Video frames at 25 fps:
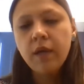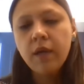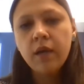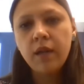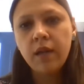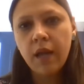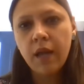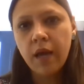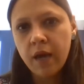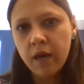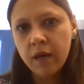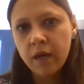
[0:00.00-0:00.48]

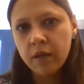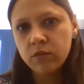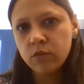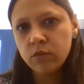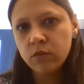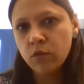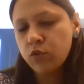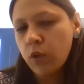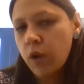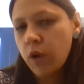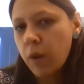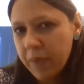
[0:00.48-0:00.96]
of
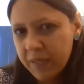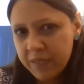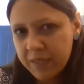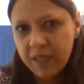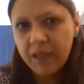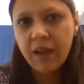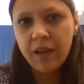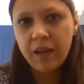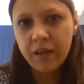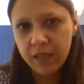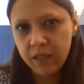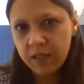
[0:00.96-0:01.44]
context were
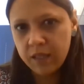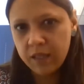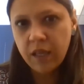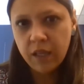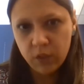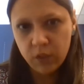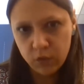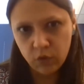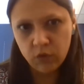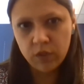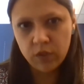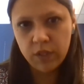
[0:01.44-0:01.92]
taken into
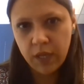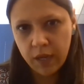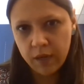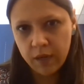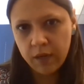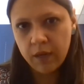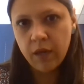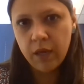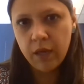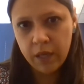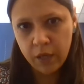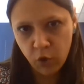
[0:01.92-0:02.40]
account,
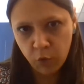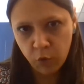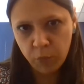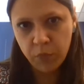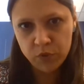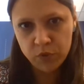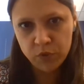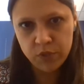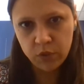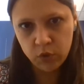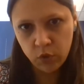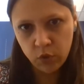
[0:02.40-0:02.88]
not only
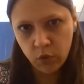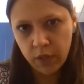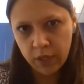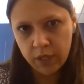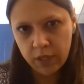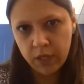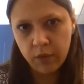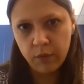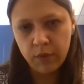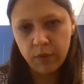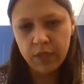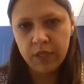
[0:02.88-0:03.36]
the
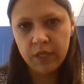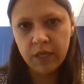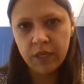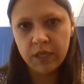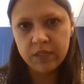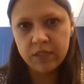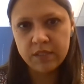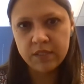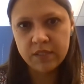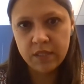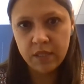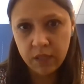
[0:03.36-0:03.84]

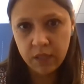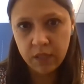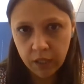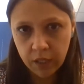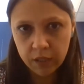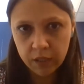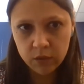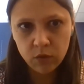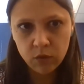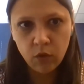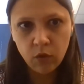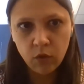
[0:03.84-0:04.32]
editorial
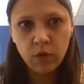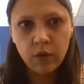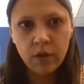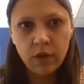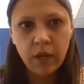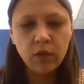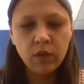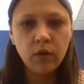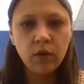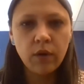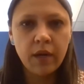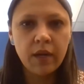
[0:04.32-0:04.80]

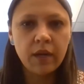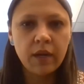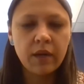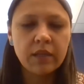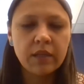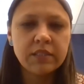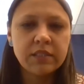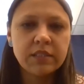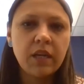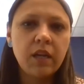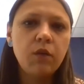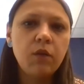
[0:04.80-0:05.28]
line that
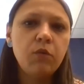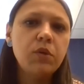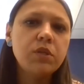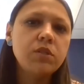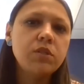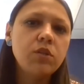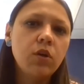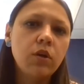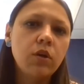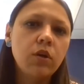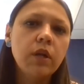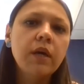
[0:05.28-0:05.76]

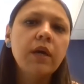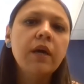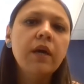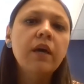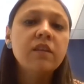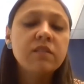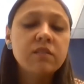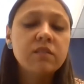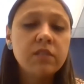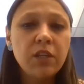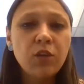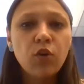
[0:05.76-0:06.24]
opposed
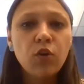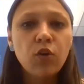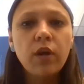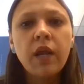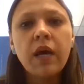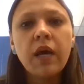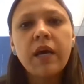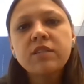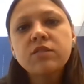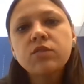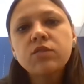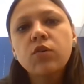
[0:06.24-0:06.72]

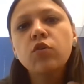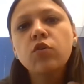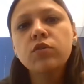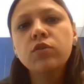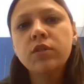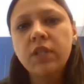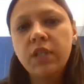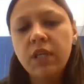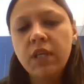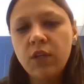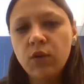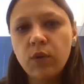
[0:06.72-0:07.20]
the
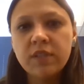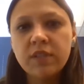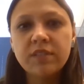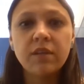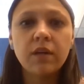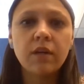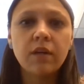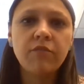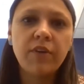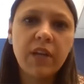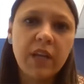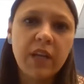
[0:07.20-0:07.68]
government from